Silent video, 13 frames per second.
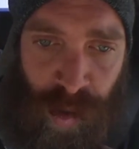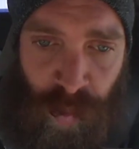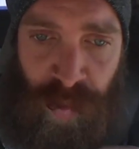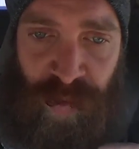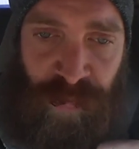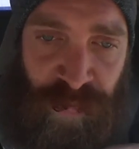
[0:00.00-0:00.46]

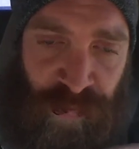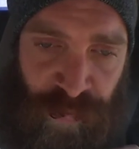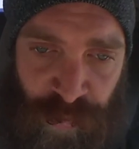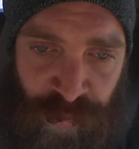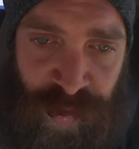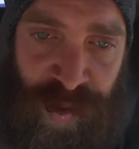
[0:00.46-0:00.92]
when the
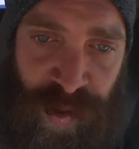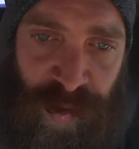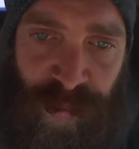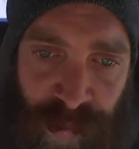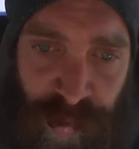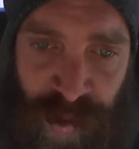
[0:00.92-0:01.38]
fruit
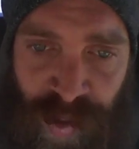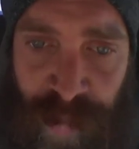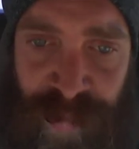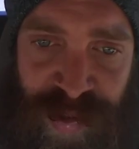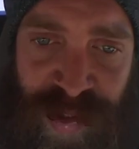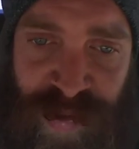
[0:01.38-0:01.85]

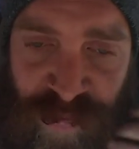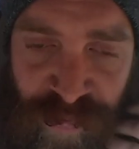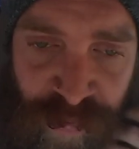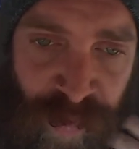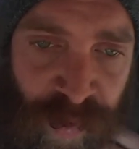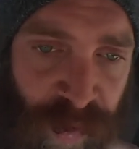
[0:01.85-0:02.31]
becomes
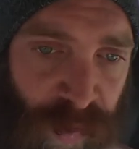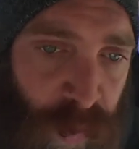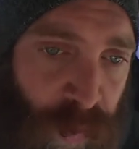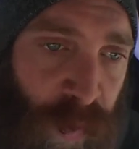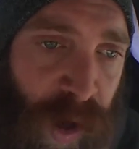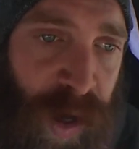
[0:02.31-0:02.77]

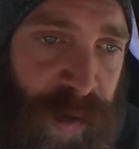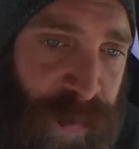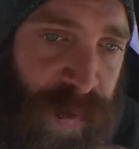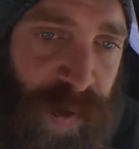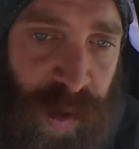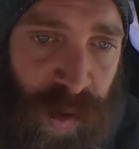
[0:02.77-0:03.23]
ripe,
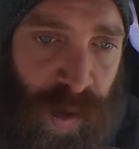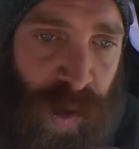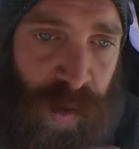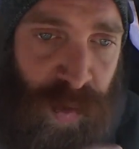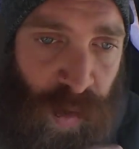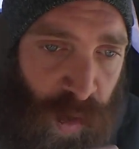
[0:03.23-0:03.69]

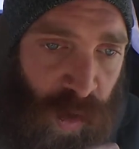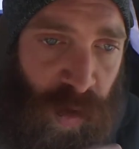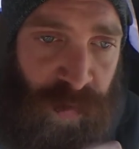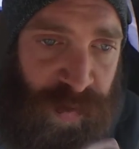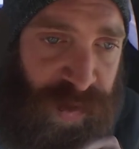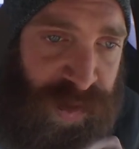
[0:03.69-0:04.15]
the
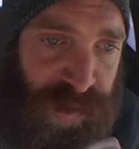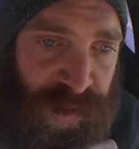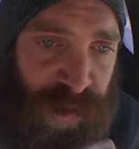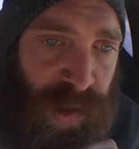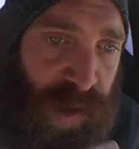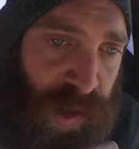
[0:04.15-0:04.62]

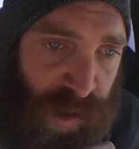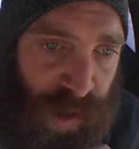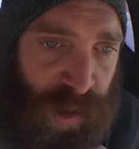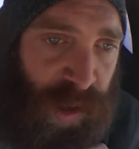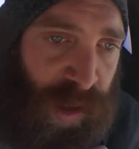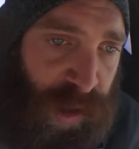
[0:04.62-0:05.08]
harvest
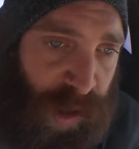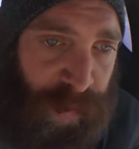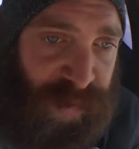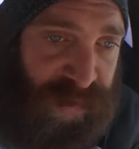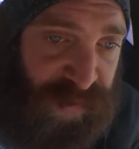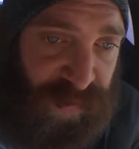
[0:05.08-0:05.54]

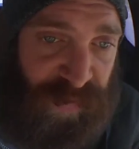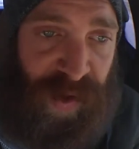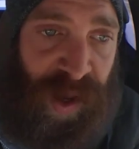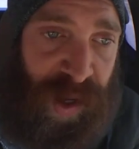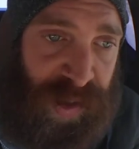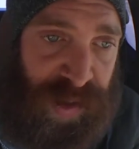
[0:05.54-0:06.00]
comes
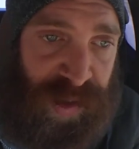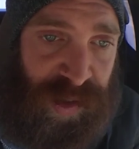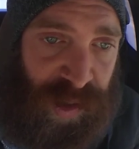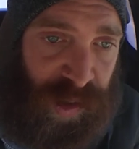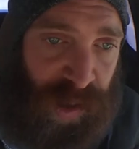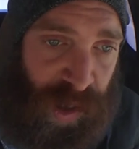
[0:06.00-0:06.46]

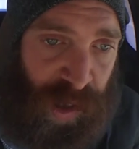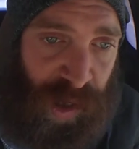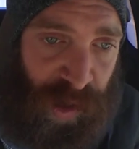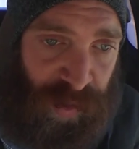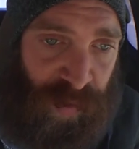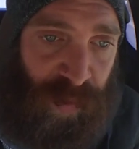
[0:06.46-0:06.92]
fast,
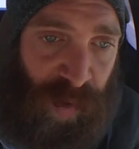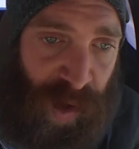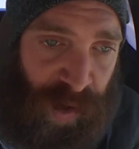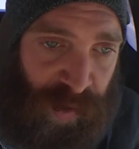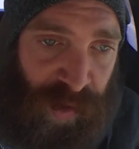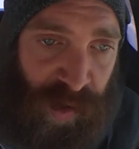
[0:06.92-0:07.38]
and the
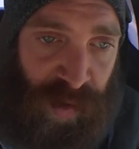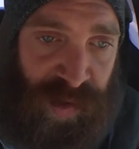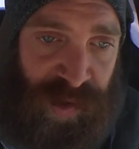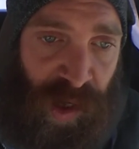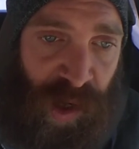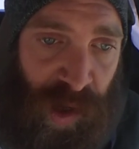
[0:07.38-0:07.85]
rider
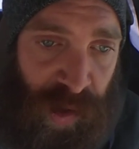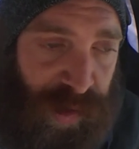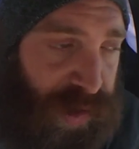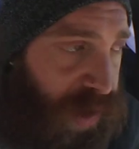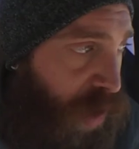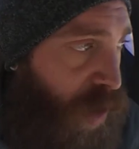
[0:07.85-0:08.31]
goes out
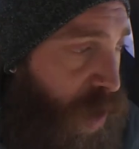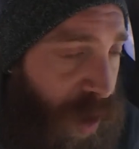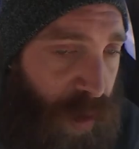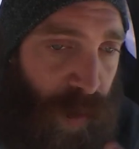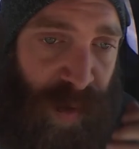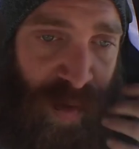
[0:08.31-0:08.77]

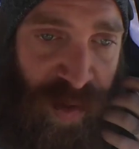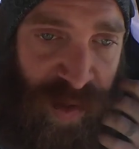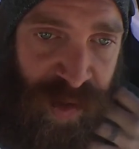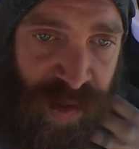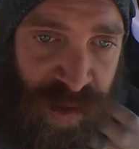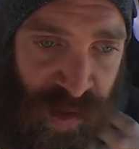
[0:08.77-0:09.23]
with
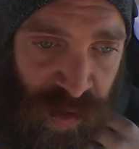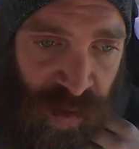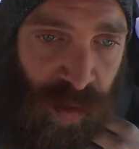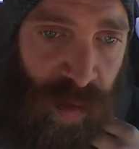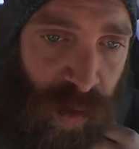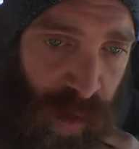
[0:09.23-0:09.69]
the
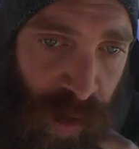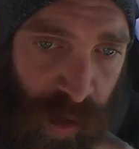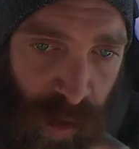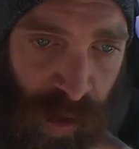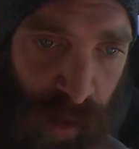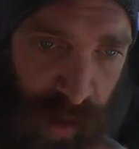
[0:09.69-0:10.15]
sickle
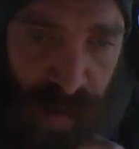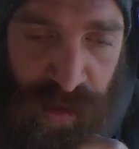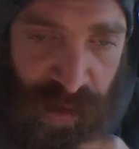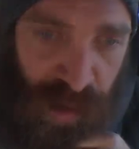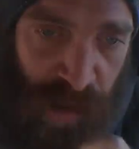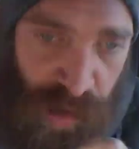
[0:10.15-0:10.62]

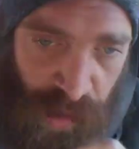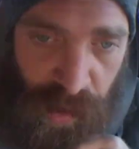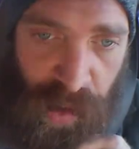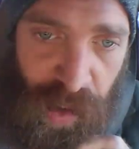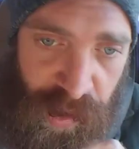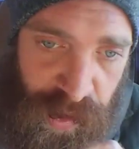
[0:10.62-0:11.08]
to
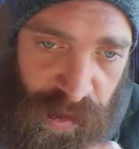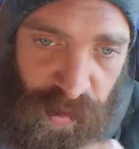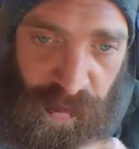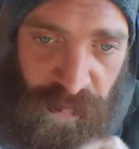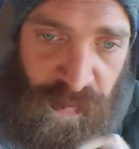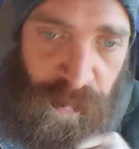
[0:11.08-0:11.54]
collect
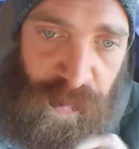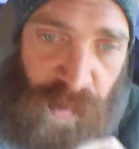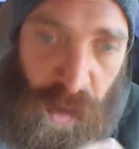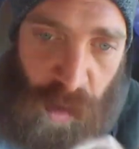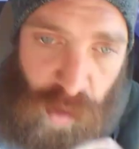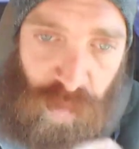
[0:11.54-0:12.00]
from
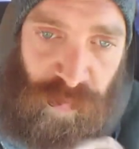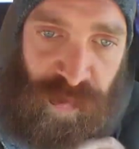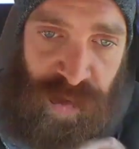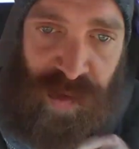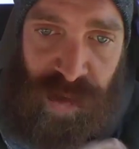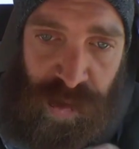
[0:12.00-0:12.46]
the
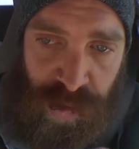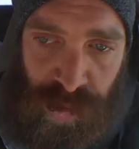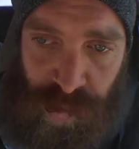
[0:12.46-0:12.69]
harvest.